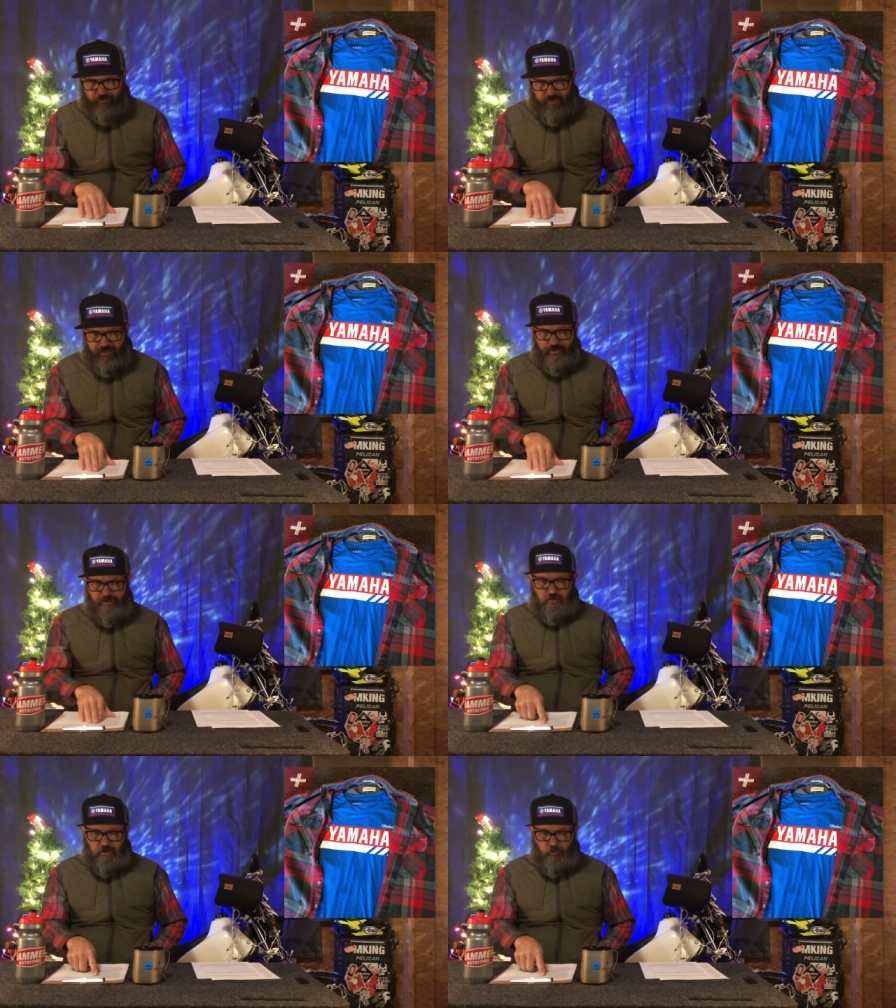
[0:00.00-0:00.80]
But
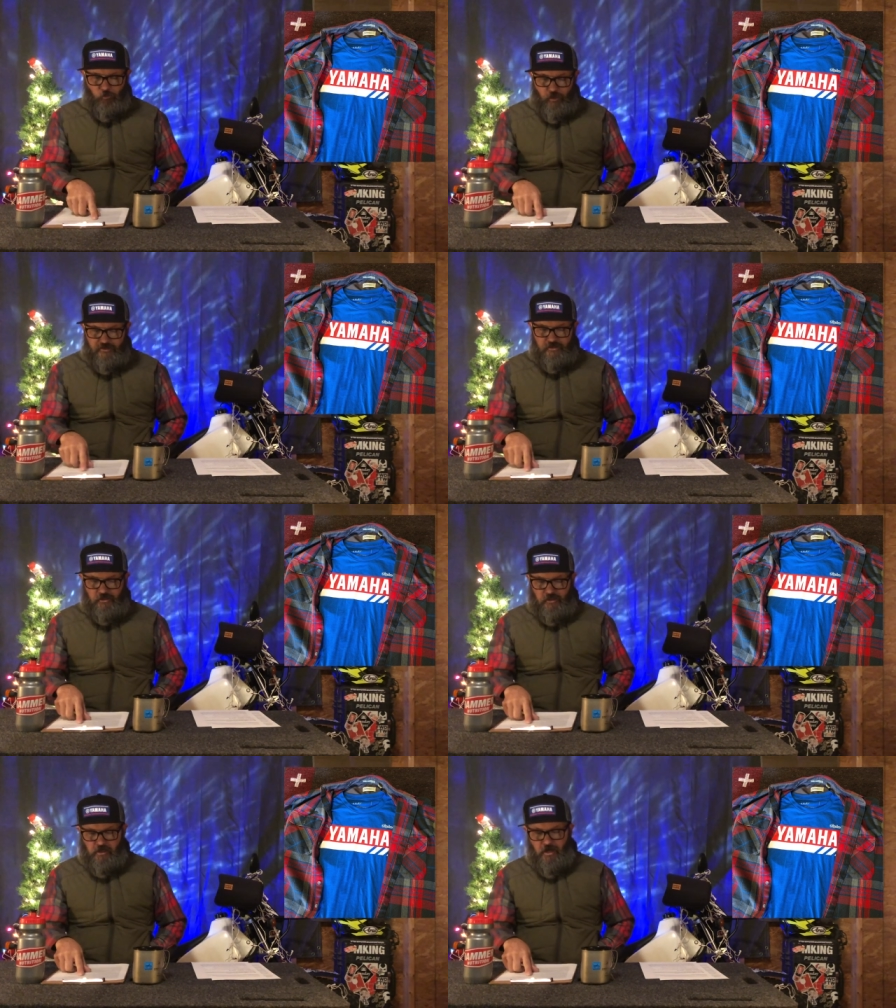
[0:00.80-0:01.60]
anyhow, it wasn't
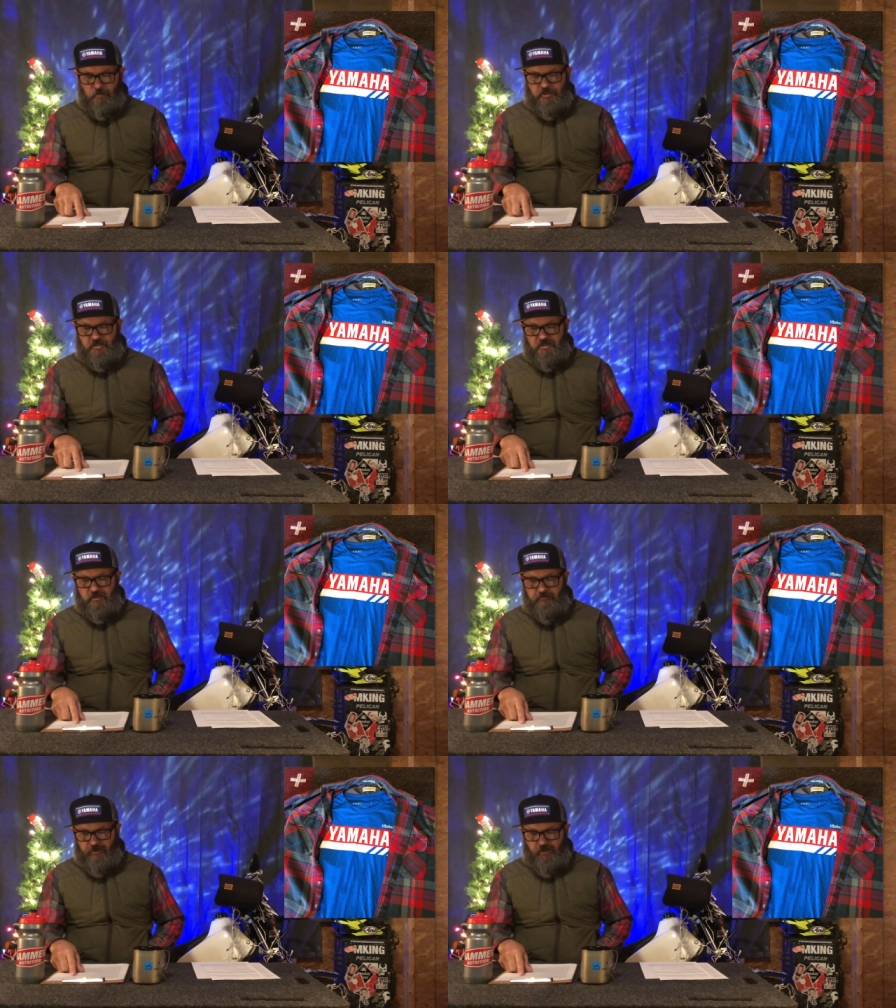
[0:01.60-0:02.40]
uncommon to
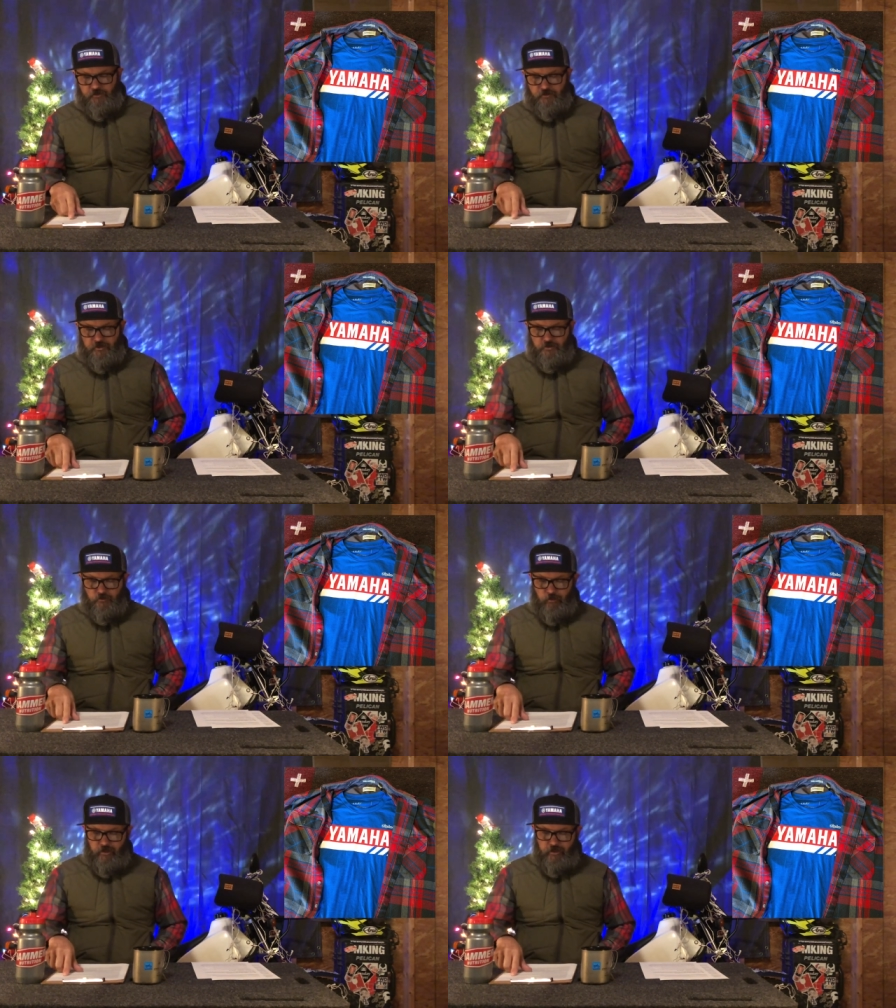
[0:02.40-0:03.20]
see veterans
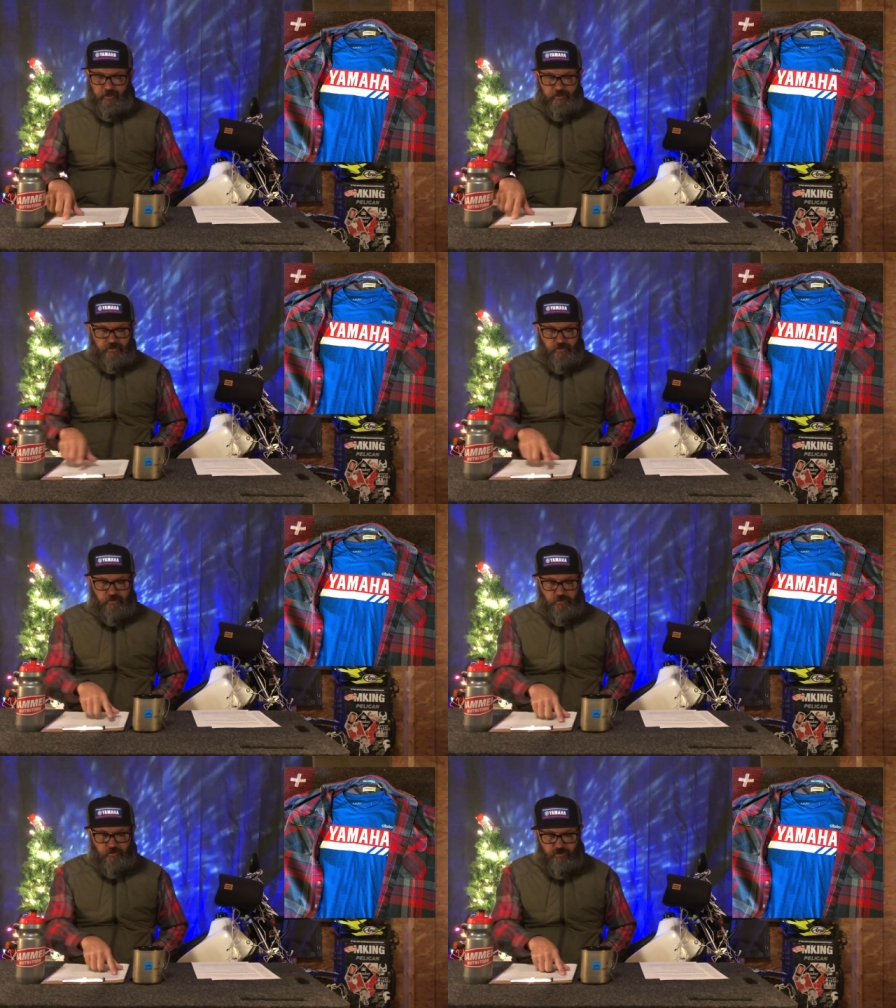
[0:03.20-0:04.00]
wearing a
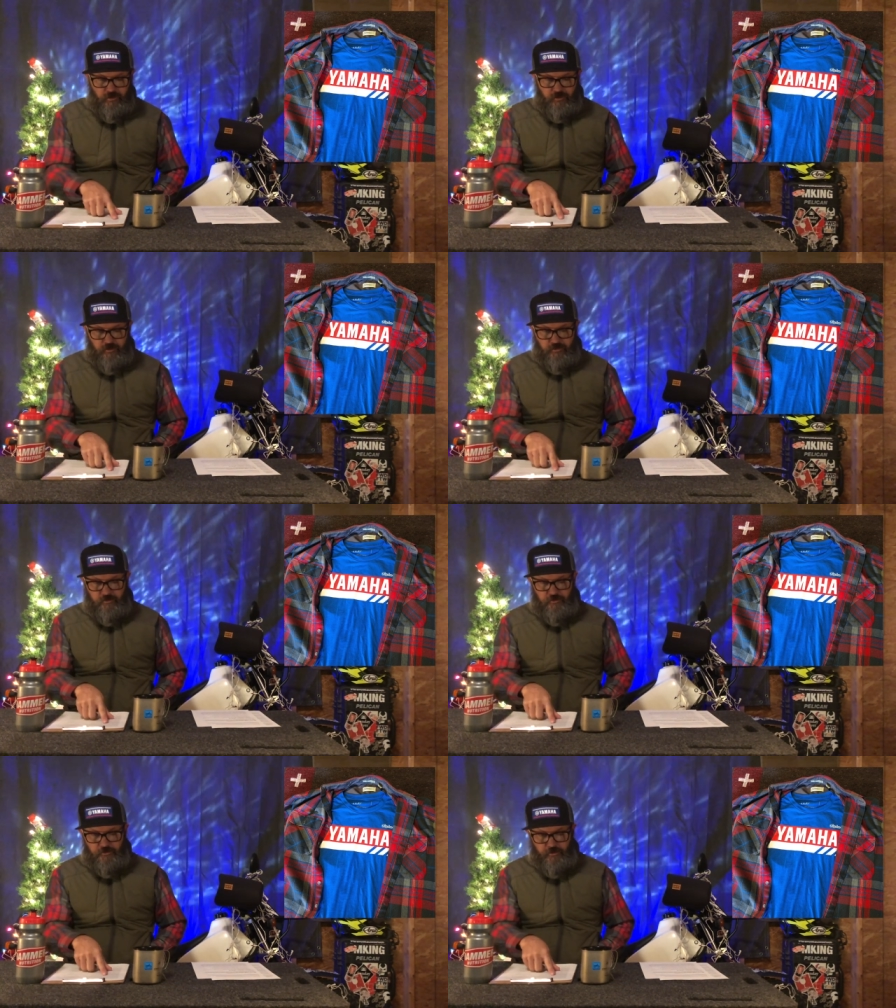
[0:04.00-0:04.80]
t-shirt tucked into
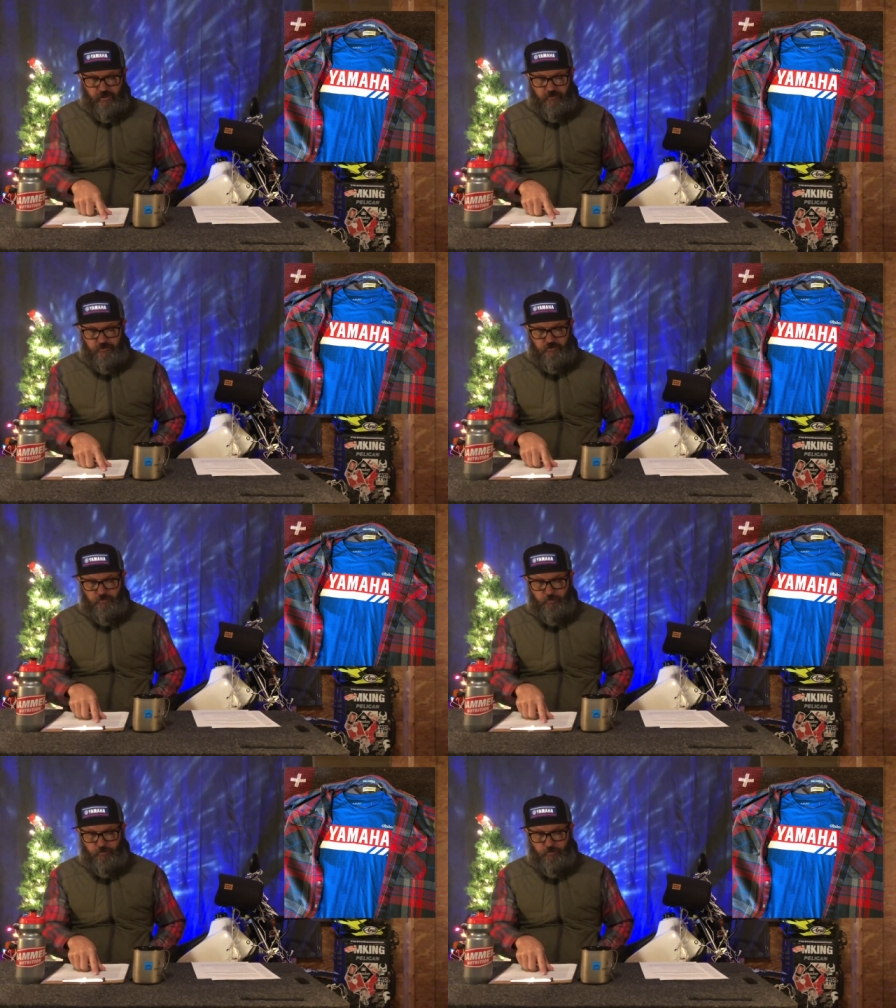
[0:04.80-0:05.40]
their trousers